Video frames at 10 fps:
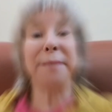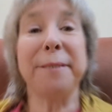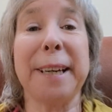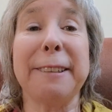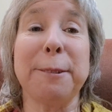
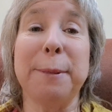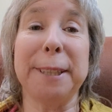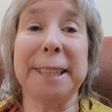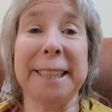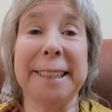Thanks for
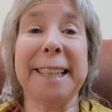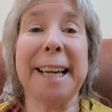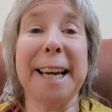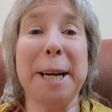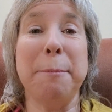watching.
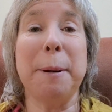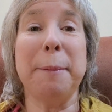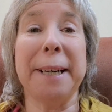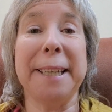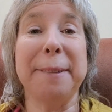Take care.
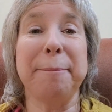Bye-bye.